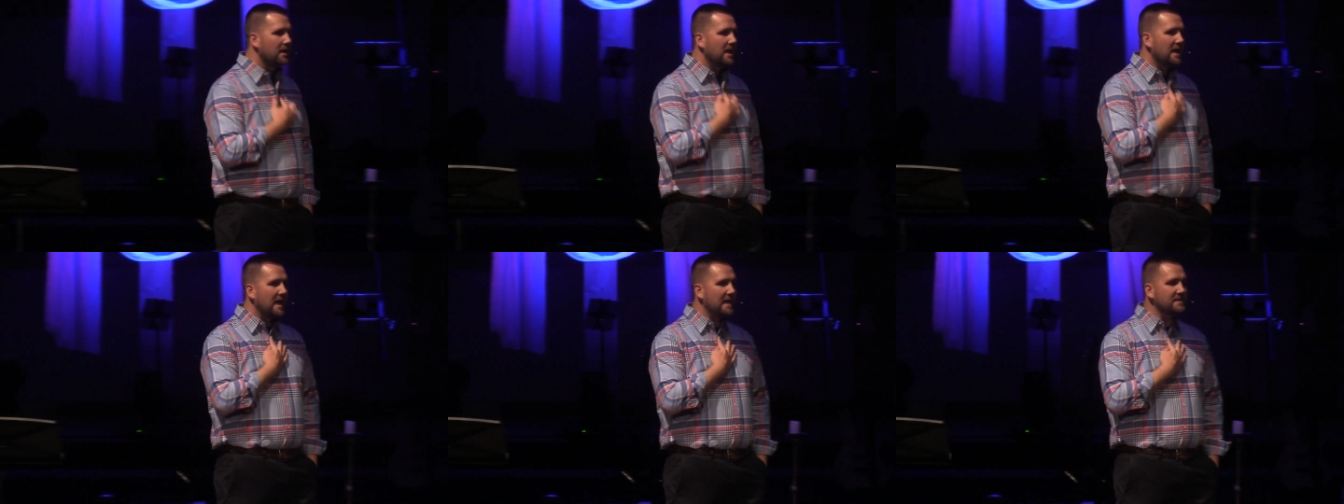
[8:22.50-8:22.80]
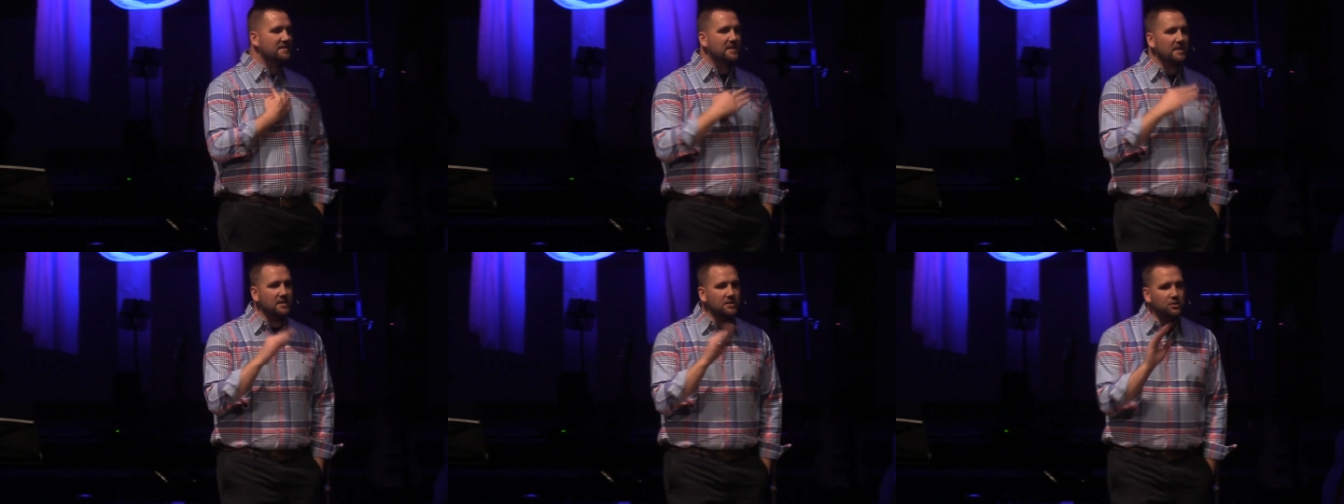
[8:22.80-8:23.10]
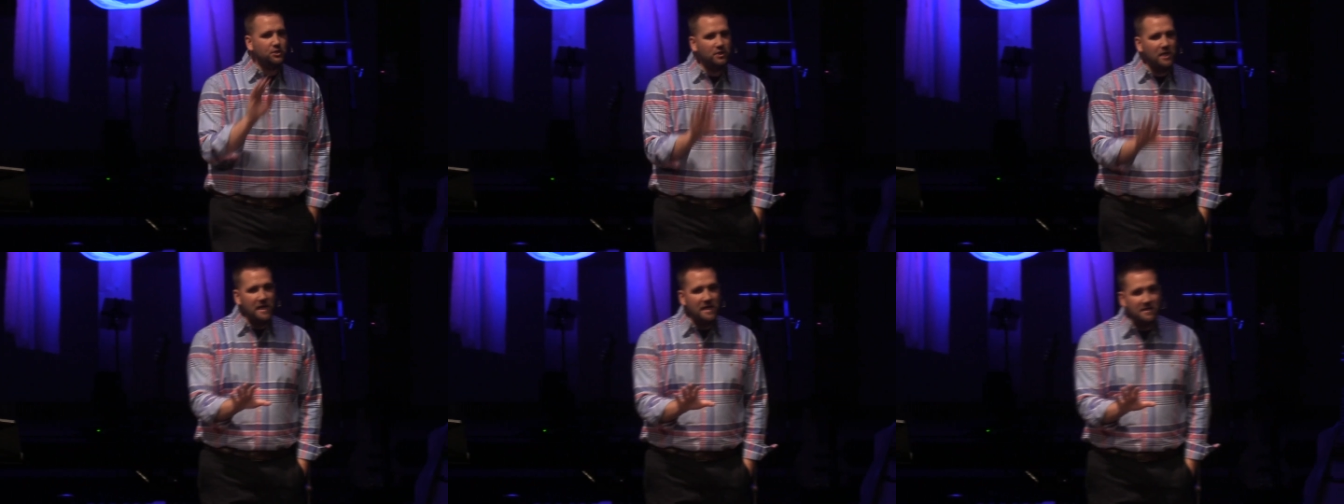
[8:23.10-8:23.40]
Is that
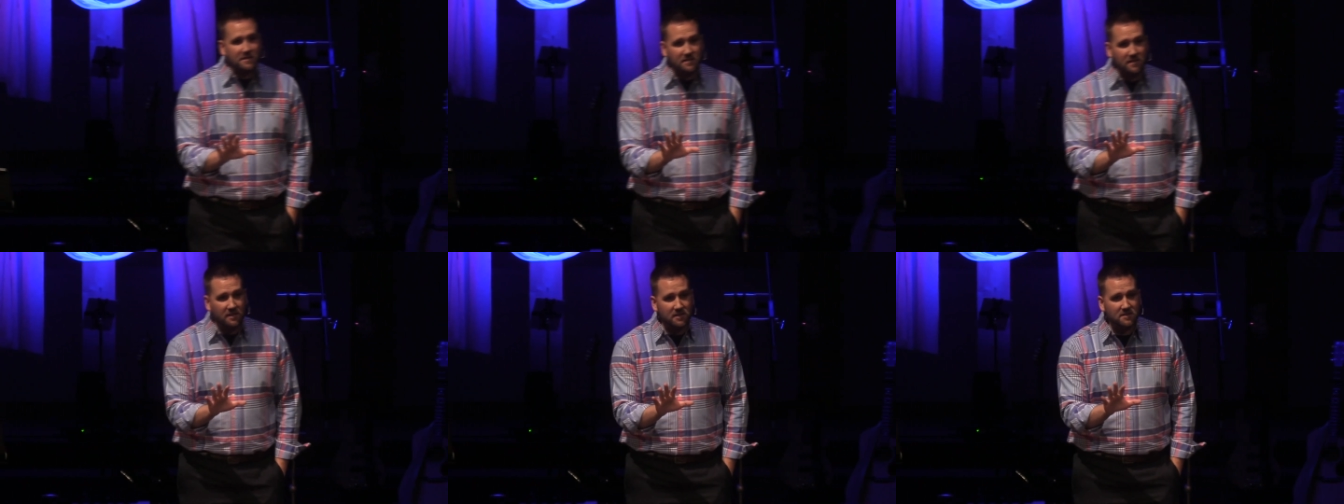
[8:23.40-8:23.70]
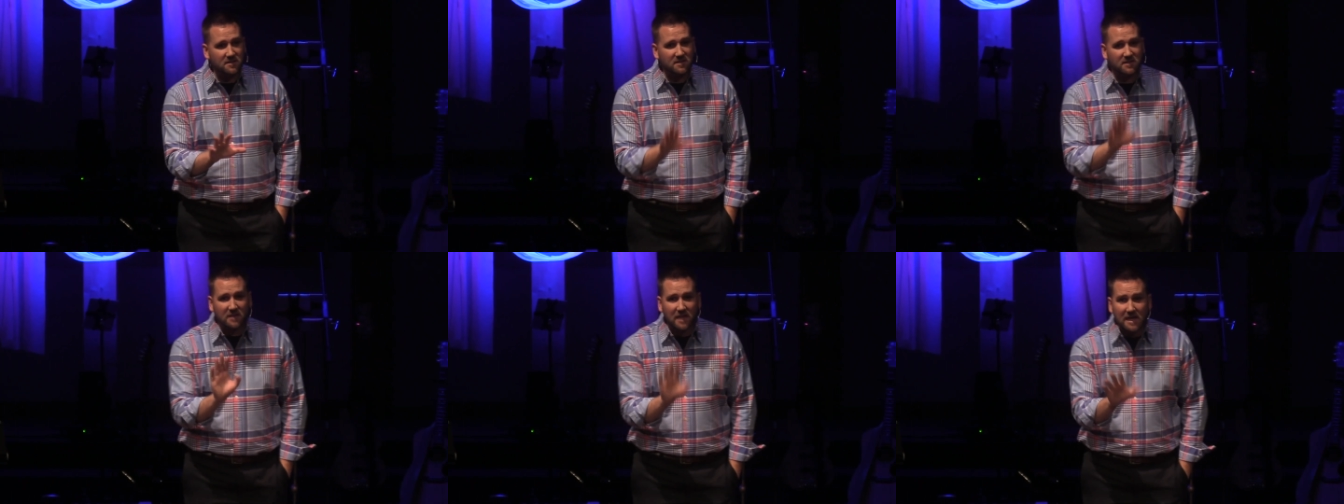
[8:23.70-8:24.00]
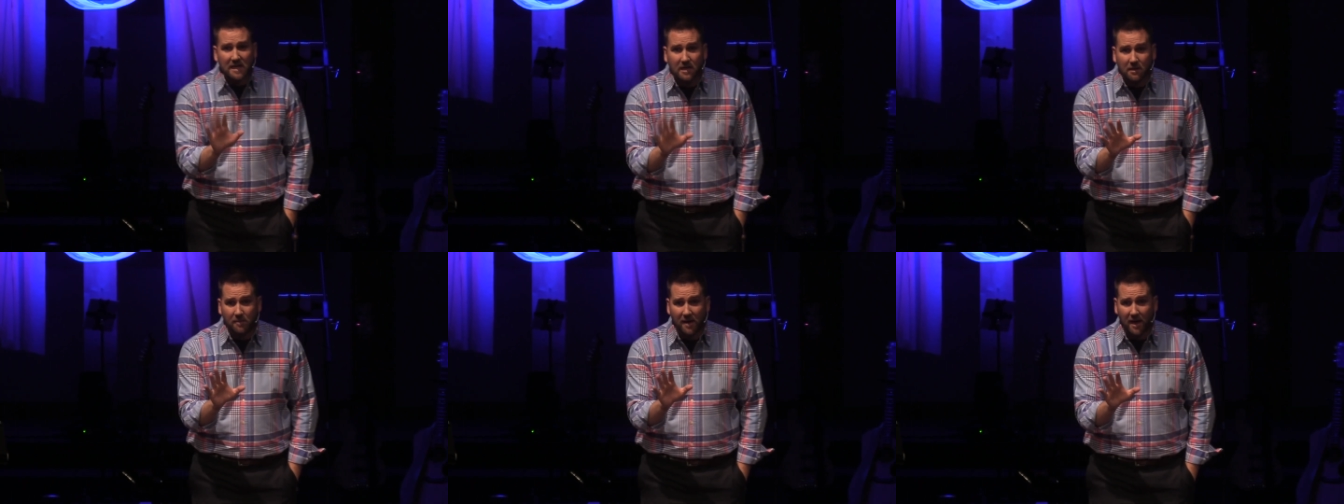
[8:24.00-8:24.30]
Jesus,
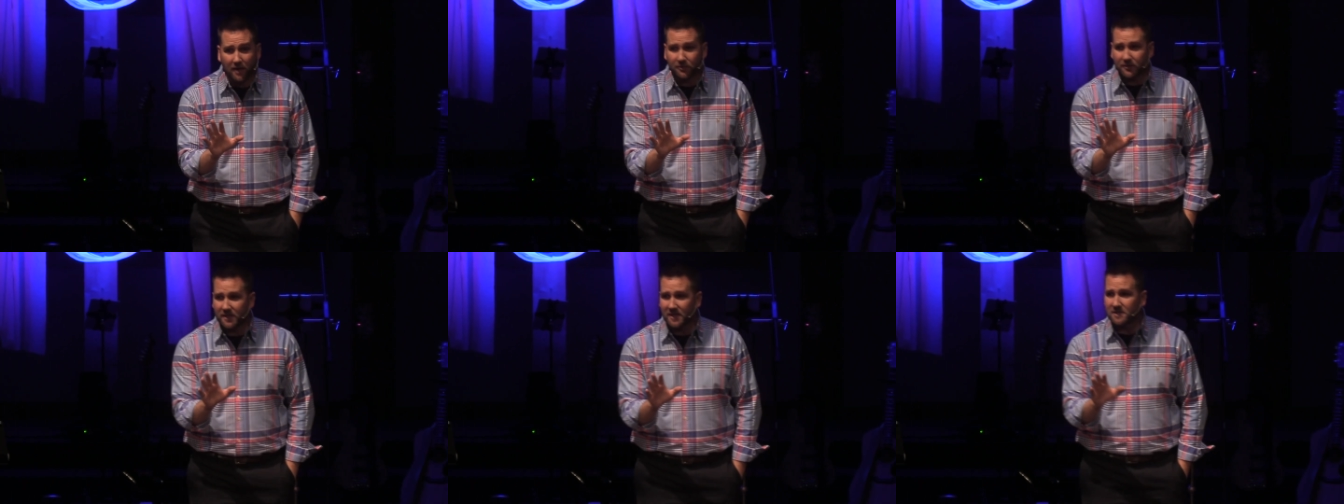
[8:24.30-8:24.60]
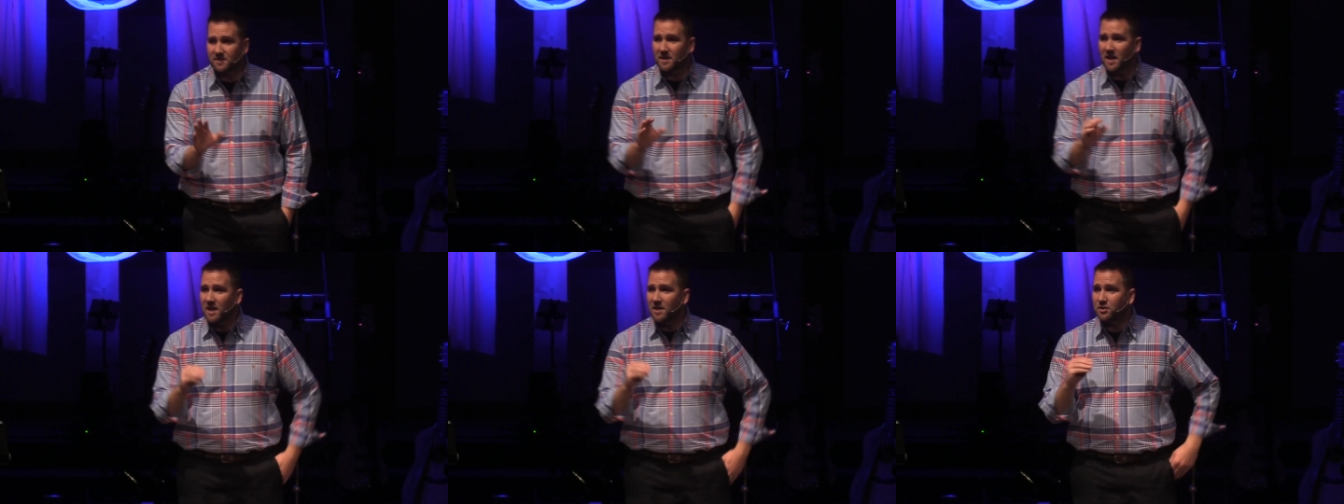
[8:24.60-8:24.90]
think about this,